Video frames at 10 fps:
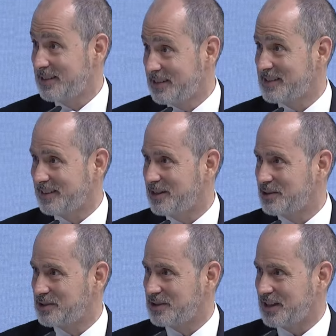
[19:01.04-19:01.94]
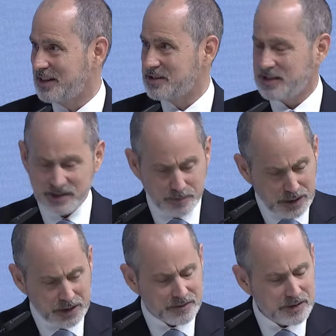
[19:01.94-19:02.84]
in these technologies in the United States, and
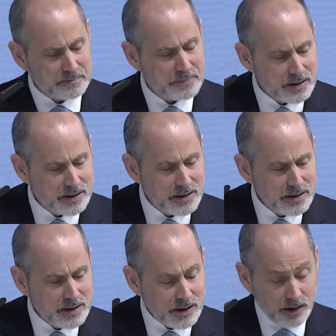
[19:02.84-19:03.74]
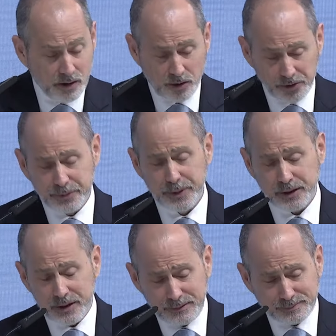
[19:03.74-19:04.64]
many of them.
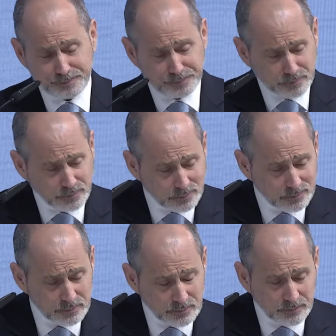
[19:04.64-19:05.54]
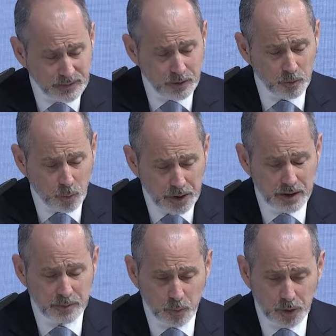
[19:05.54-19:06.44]
Ultimately,
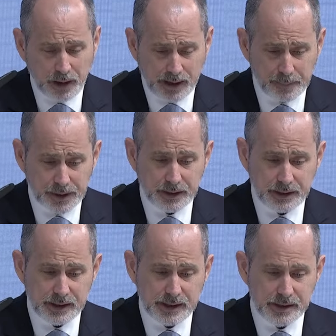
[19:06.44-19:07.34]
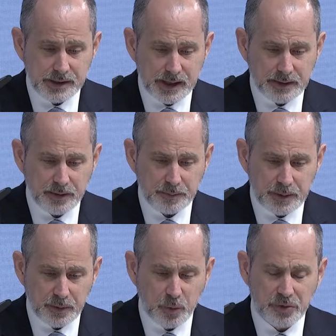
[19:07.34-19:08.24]
what will happen is that the
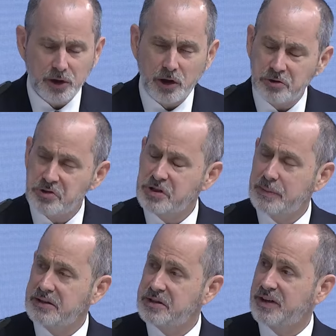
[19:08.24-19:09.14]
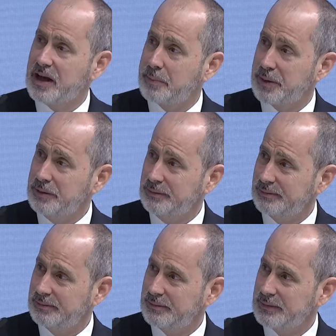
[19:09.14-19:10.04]
people with the largest amounts of capital
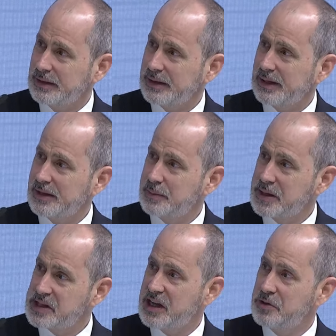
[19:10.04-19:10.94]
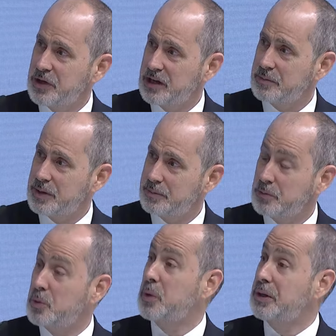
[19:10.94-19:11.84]
and the best educated
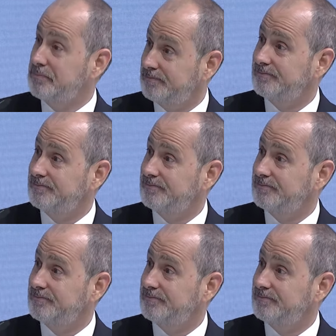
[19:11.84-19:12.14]
people will win.